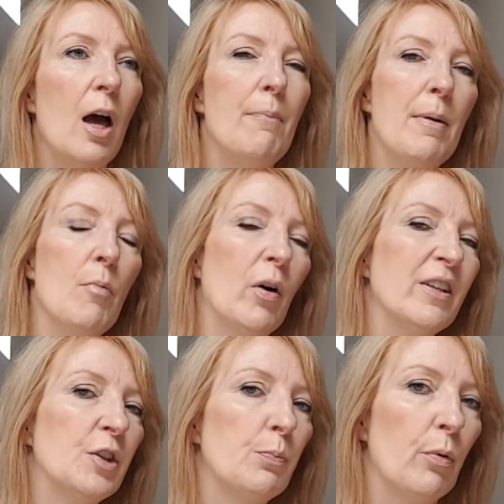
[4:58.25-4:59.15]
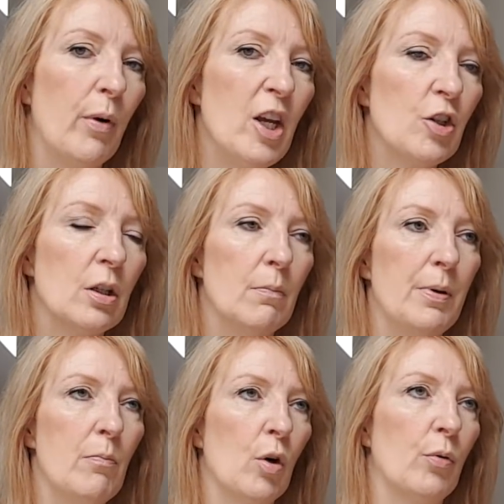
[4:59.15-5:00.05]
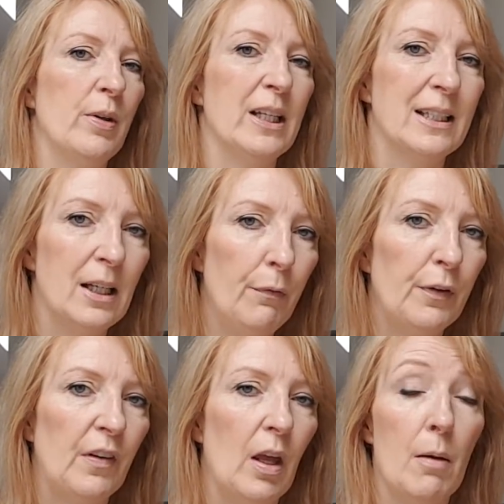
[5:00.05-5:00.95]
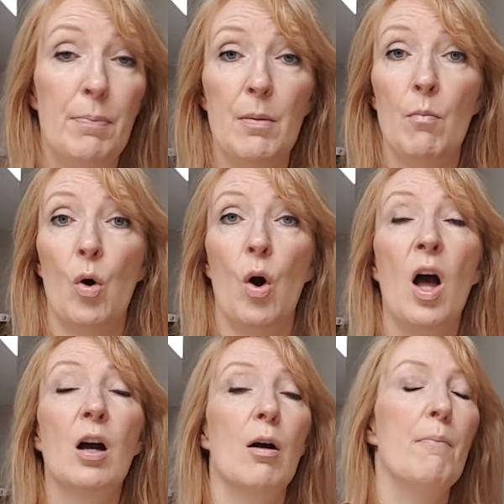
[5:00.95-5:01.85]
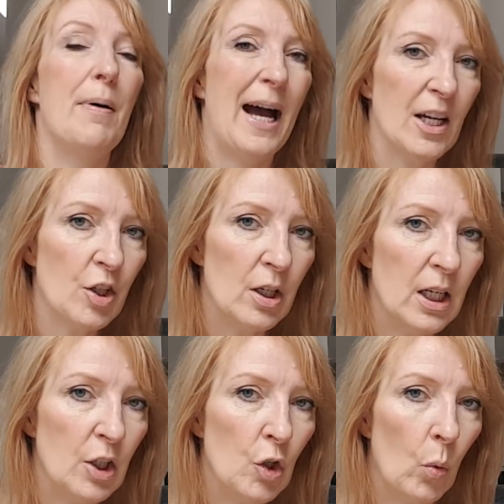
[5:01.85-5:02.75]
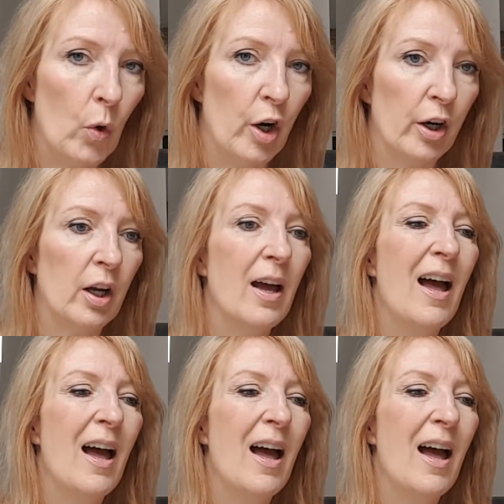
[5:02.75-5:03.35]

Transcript: a bit more inspiration, a bit more creativity, a bit more compassion in your work,